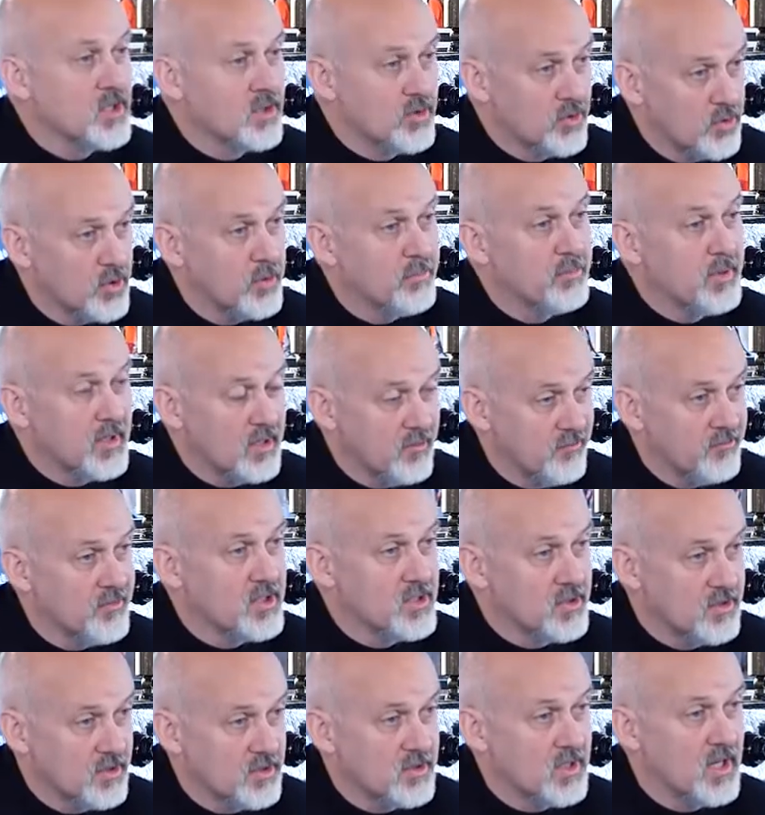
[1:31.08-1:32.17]
in European
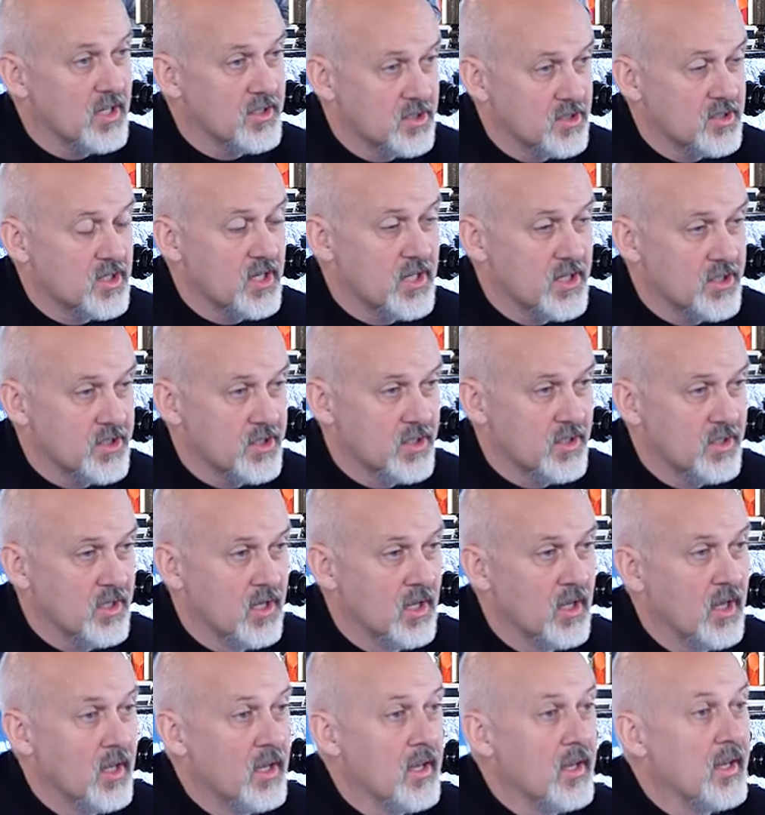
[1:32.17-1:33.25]
fisheries legislation.
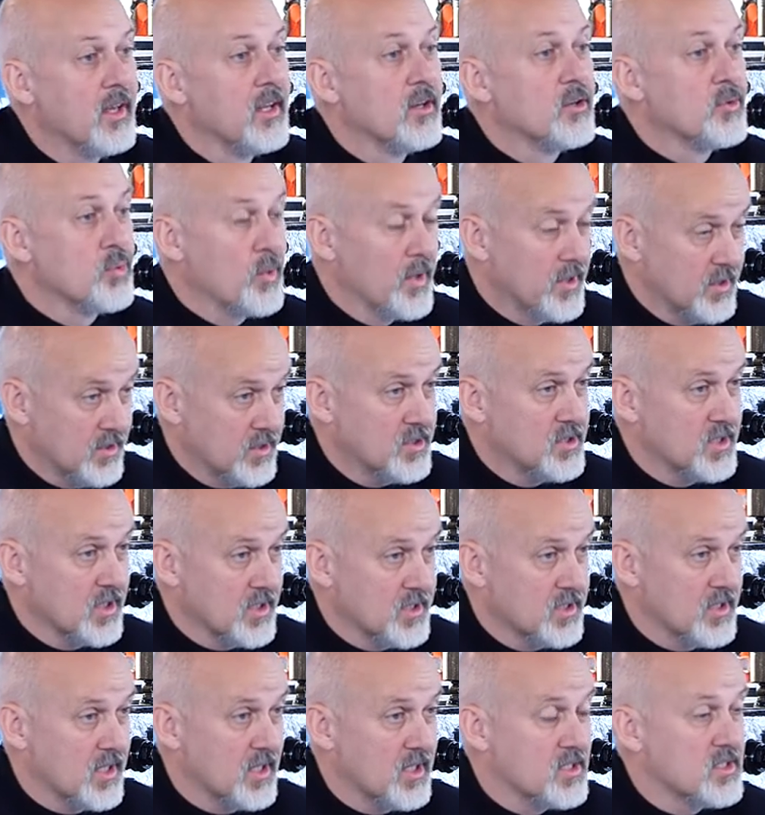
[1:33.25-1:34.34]

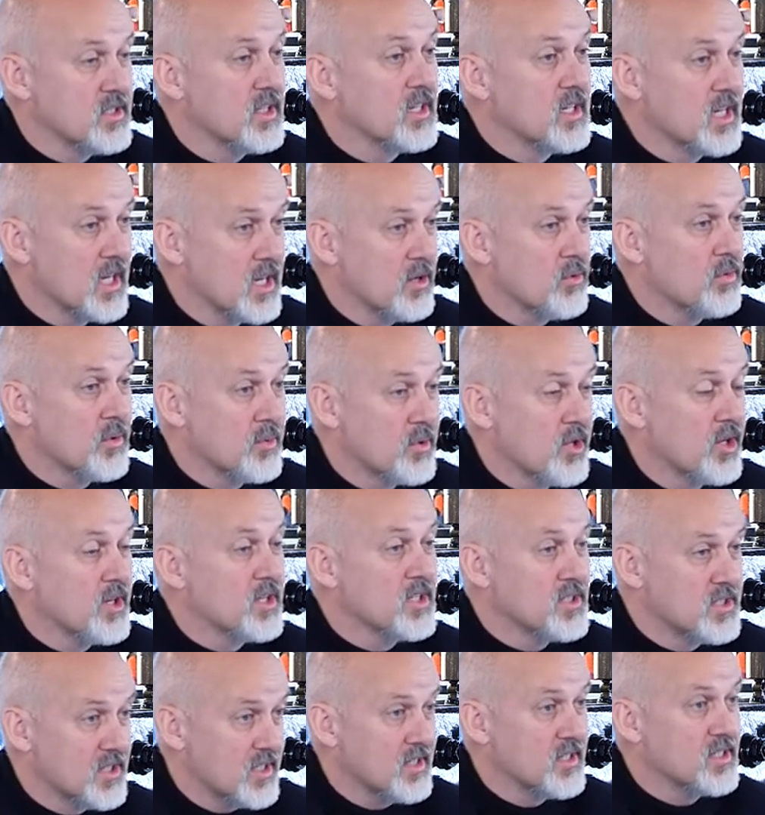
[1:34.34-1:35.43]
2016 is the year we're going to
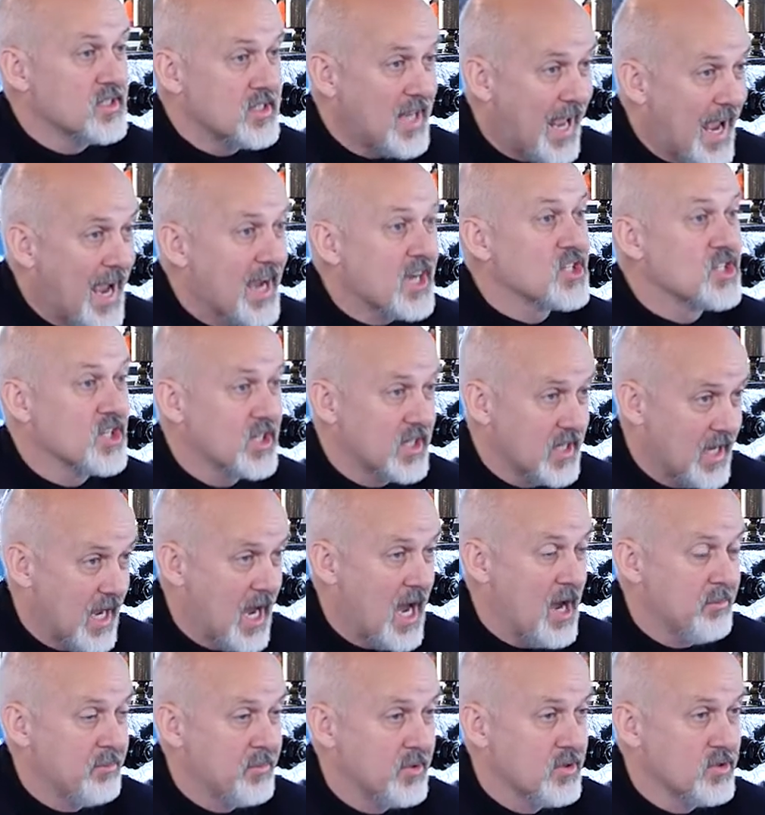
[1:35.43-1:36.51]
see this actually
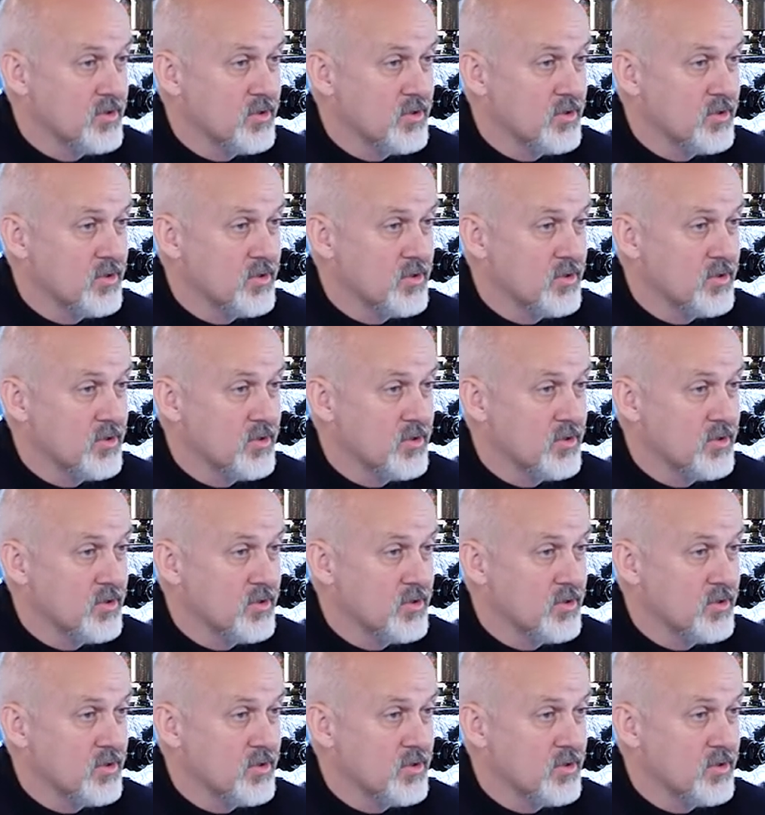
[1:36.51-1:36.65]
happen.